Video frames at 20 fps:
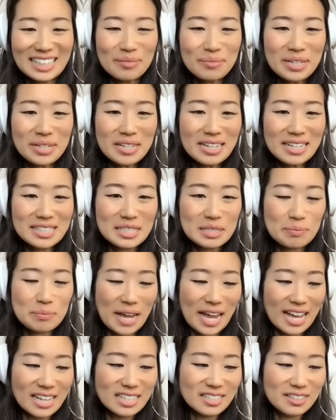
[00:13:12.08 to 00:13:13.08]
let me
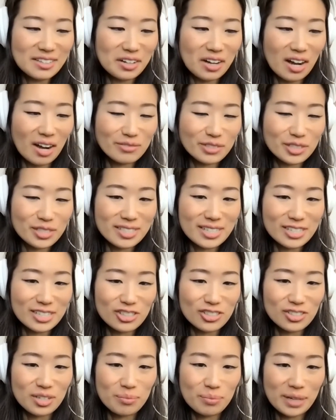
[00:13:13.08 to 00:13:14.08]
expand the
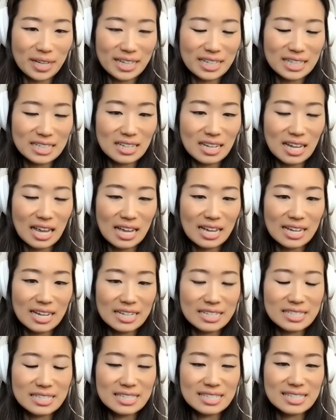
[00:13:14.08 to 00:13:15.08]
conversation a bit.
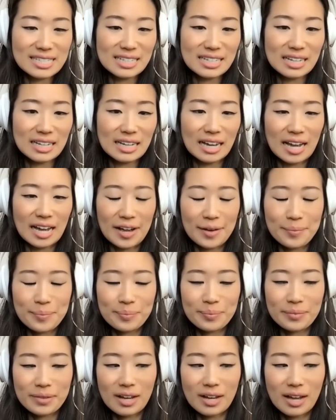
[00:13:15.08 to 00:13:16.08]
And
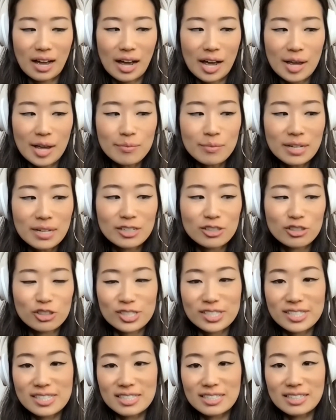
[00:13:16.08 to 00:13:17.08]
I'm
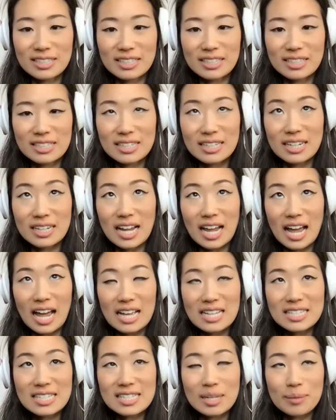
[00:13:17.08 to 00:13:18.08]
interested in
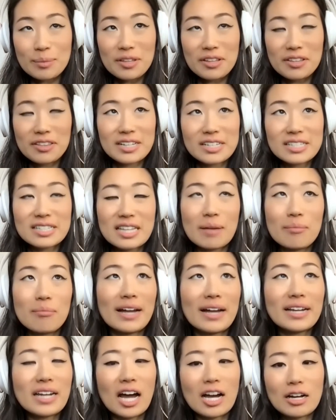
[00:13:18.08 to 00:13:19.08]
some of the things that
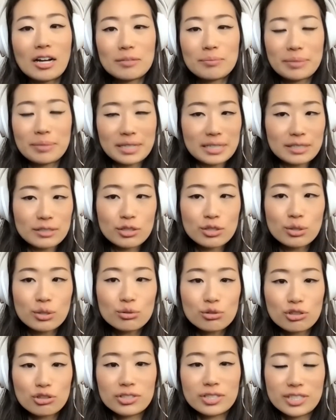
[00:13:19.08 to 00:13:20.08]
might not be
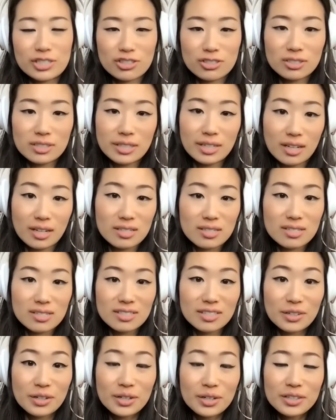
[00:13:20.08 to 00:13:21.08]
so traditionally
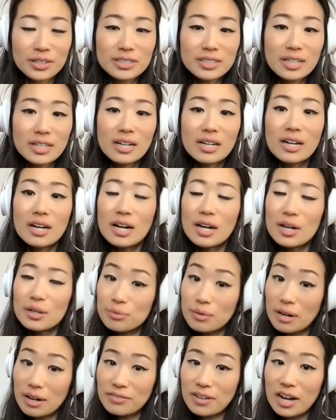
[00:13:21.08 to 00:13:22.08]
considered
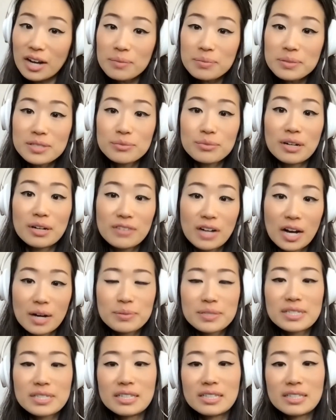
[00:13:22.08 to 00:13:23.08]
RevOps.
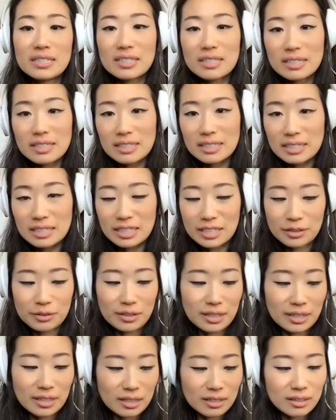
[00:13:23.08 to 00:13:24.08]
RevOps in, you know,
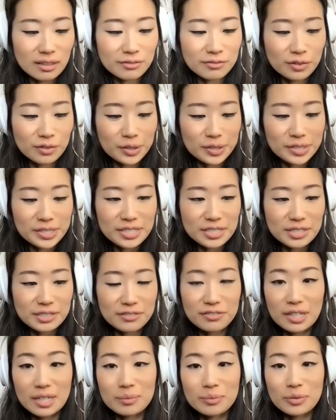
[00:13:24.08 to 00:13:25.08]
the Forrester
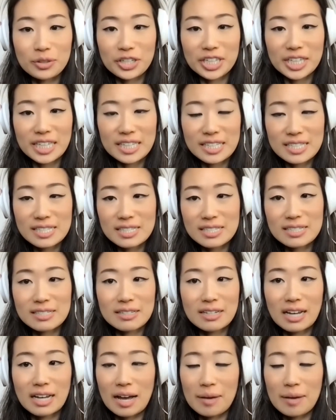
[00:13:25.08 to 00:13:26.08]
framework is